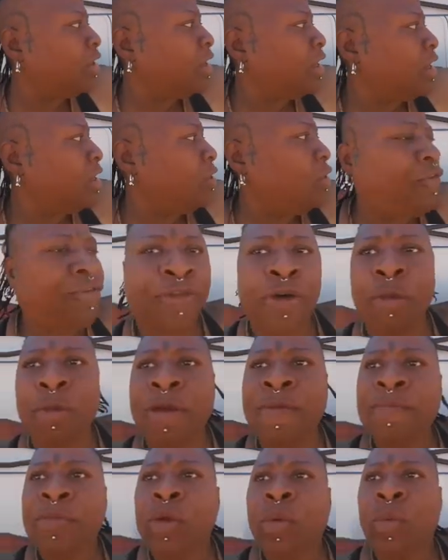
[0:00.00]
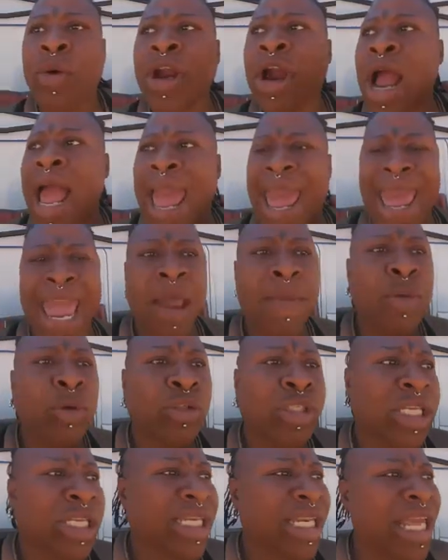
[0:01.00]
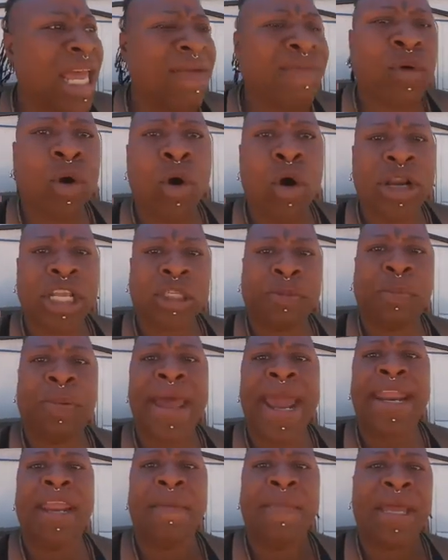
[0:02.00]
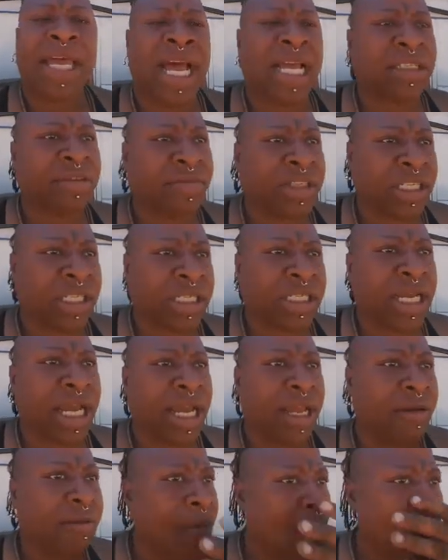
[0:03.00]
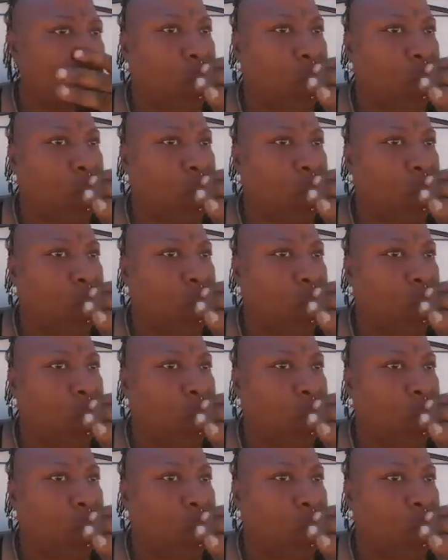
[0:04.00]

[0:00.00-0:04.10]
You feel me? We are able to live on this planet because of the sun.